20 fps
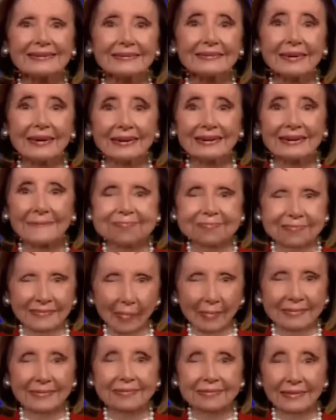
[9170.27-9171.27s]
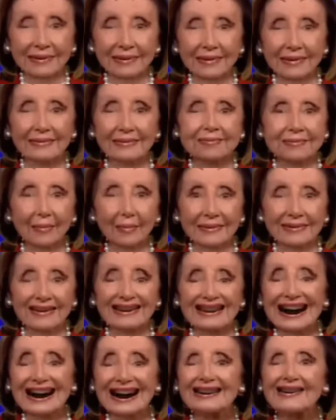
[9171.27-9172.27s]
Um, we, we use words
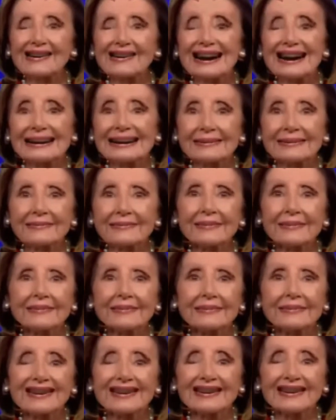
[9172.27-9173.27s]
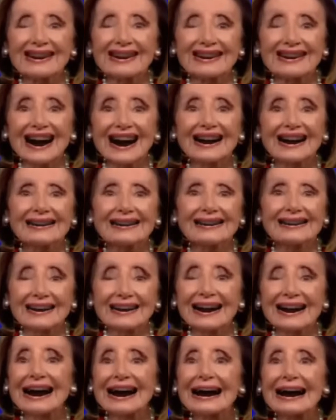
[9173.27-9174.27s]
like sin, society,
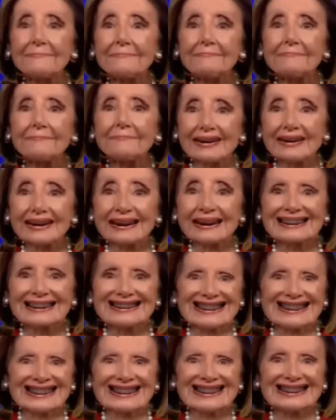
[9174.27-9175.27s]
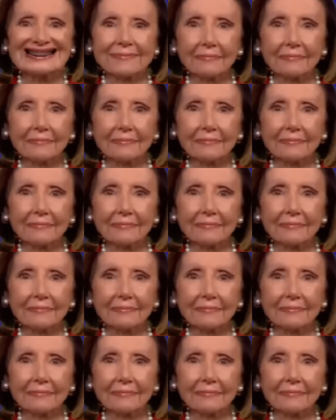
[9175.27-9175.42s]
and money. Okay.